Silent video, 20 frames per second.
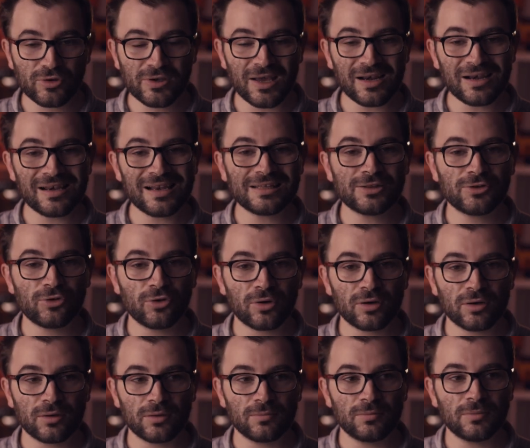can let
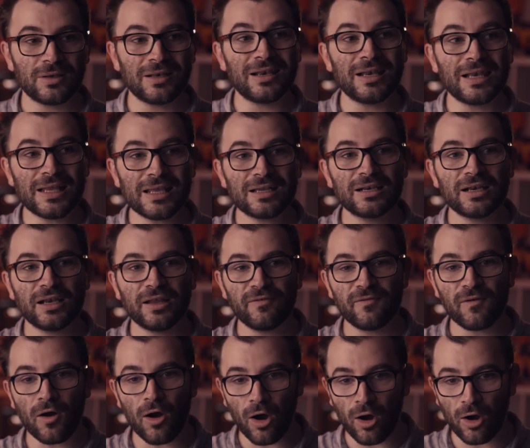your link
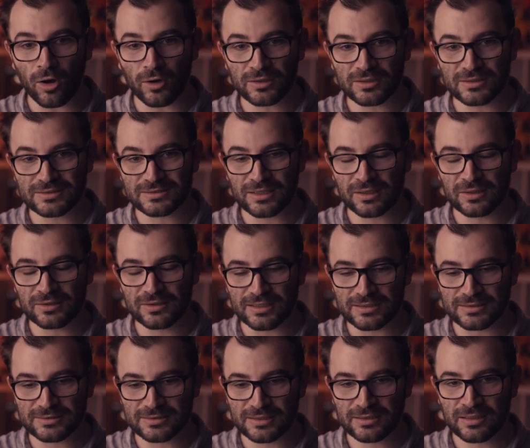live on as
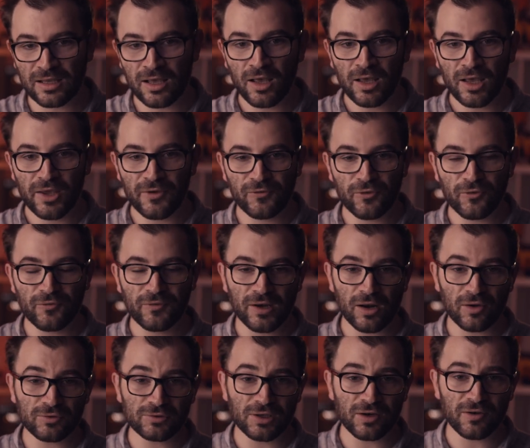unlisted if you fill
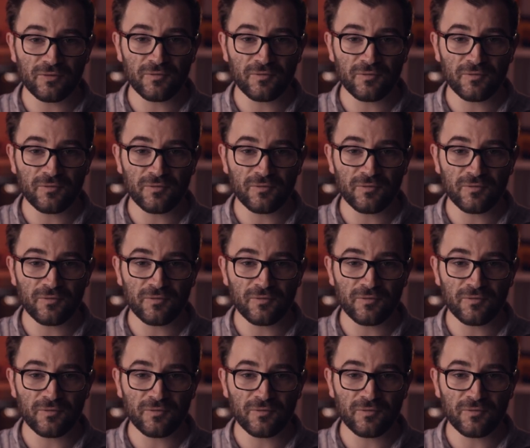out a